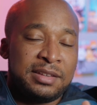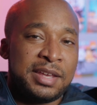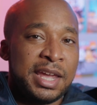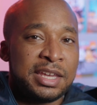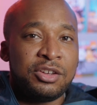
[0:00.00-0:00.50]

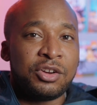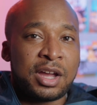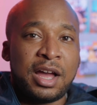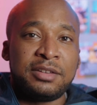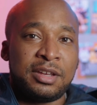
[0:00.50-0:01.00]
taking your
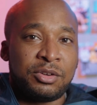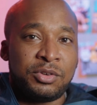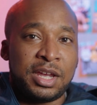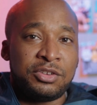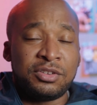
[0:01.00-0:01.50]
content
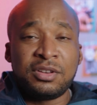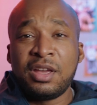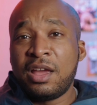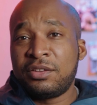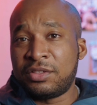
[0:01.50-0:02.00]
creation
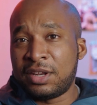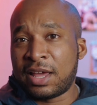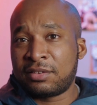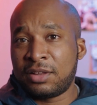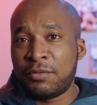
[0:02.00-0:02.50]
to the
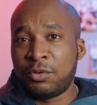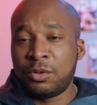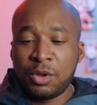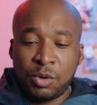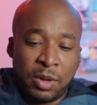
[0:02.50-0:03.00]
next
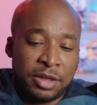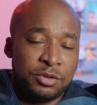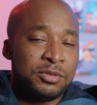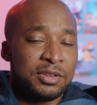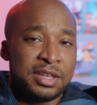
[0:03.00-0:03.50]
level while
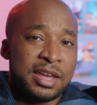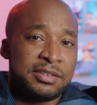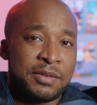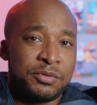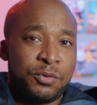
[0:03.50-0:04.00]
using the
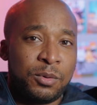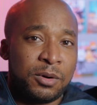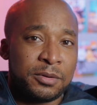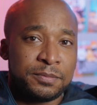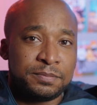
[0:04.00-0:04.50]
A7 IV.